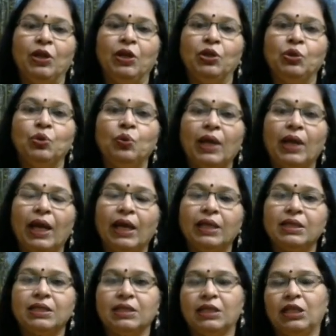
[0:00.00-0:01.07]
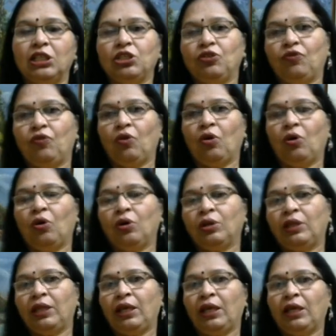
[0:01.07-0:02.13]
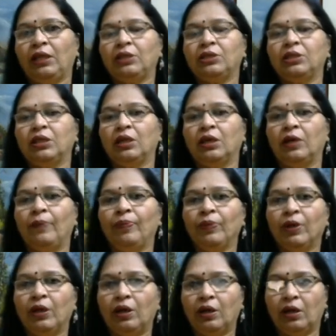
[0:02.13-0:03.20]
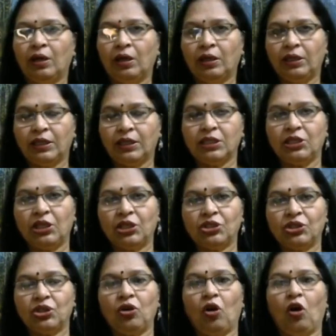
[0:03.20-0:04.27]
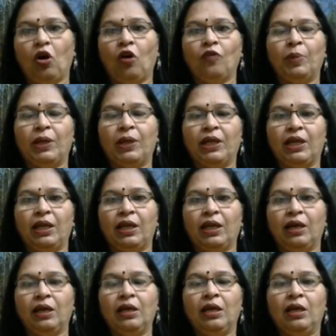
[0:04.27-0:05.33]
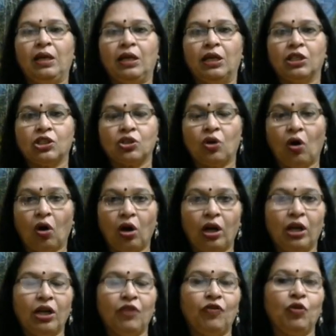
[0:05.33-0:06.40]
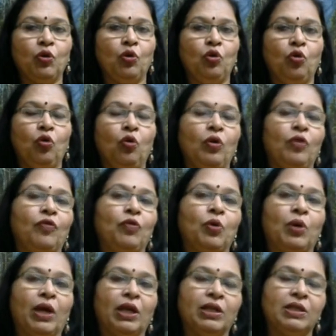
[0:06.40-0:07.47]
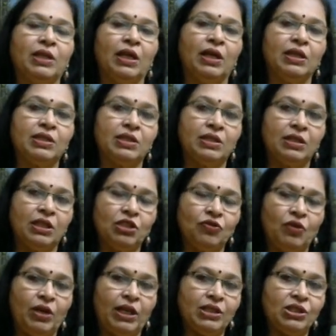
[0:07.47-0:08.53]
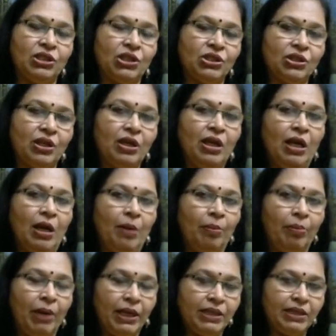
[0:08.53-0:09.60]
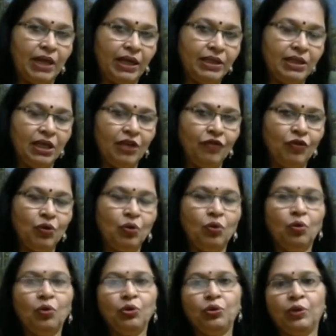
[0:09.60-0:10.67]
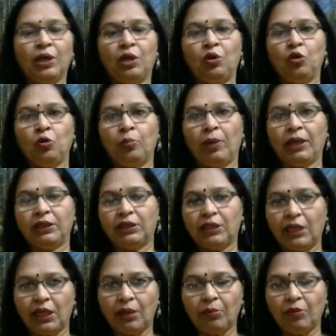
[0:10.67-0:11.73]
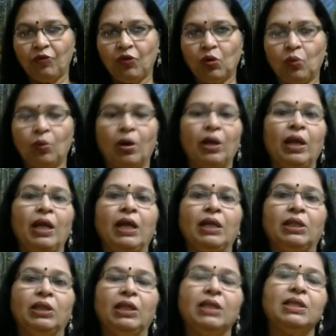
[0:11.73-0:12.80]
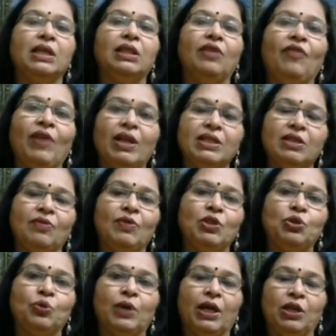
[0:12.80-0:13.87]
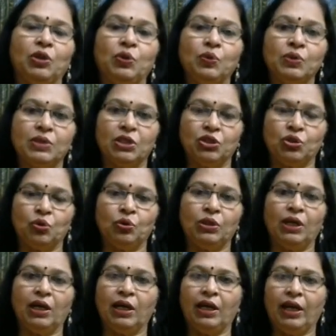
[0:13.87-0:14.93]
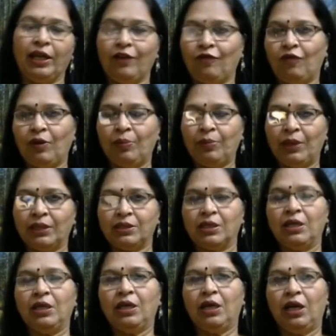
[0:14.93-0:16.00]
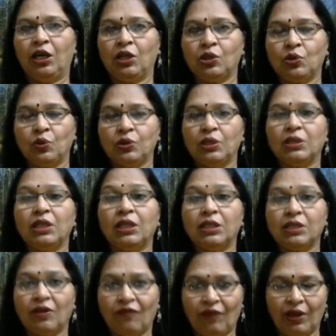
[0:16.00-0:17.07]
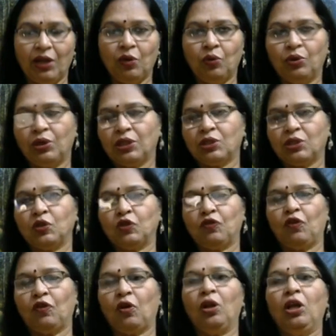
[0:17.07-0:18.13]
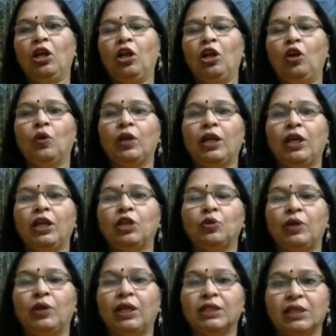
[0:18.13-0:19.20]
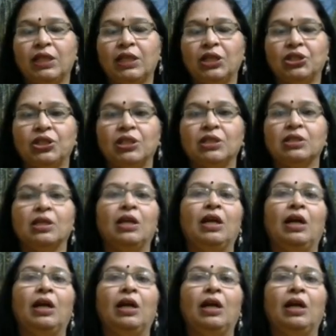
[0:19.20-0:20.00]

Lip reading: You can search for the dissertation of particular scholar if you know. If you can search for dissertation by title if you know. You can look by theme if you want. These are the ways in which you can use the Shodh Ganga InflibNet resources. It is a very good resource for looking into dissertations.